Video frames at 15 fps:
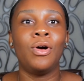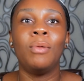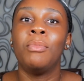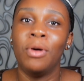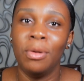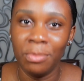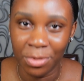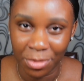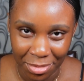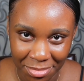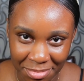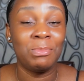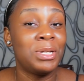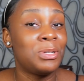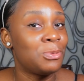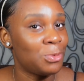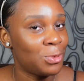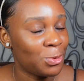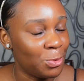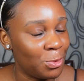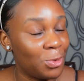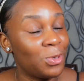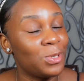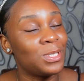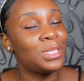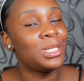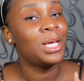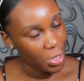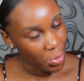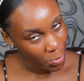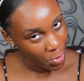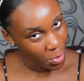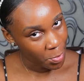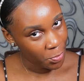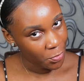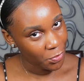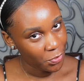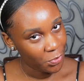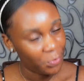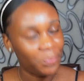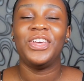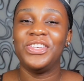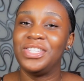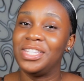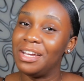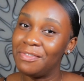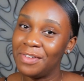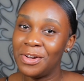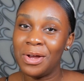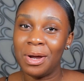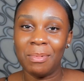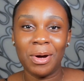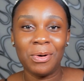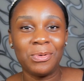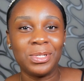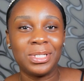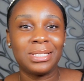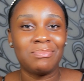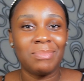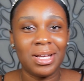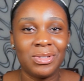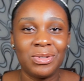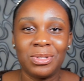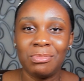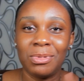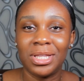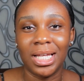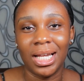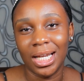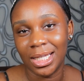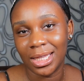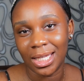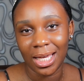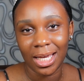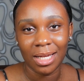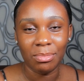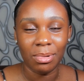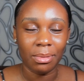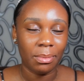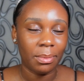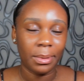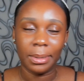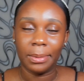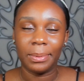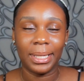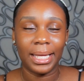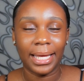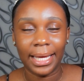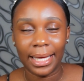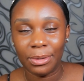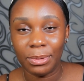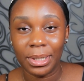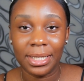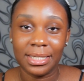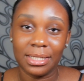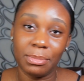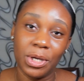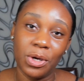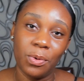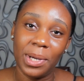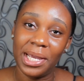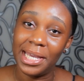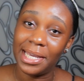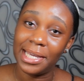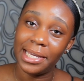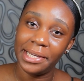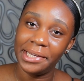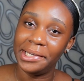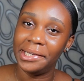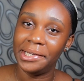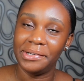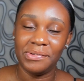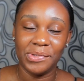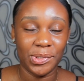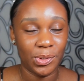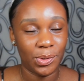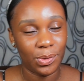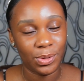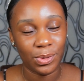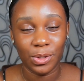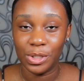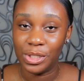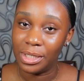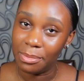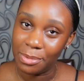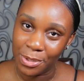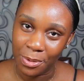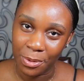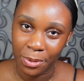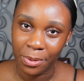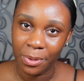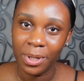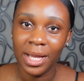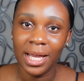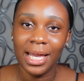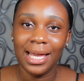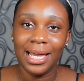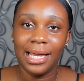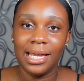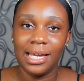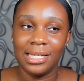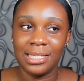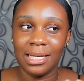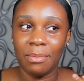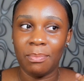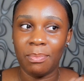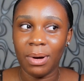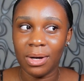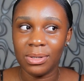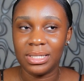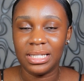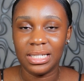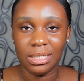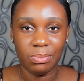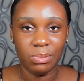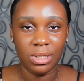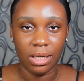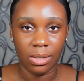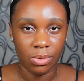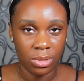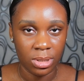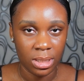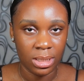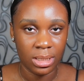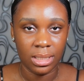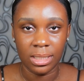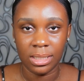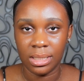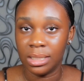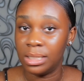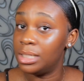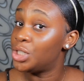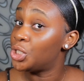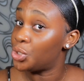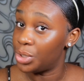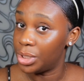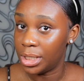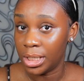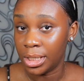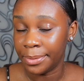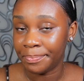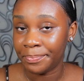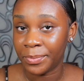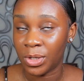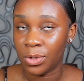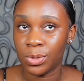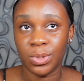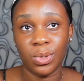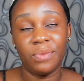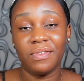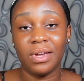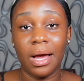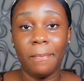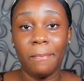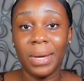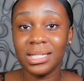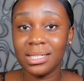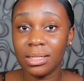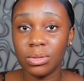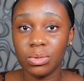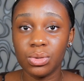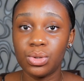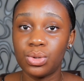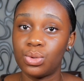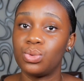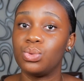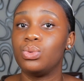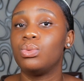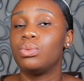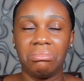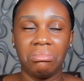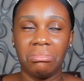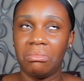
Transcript: come humble to medical school, because it will humble you. It's definitely not about who is smart, who is more talented, blah, blah, blah, blah. Nobody cares about your work result or your jam score. It's about discipline and consistency, literally. So if you can master those two,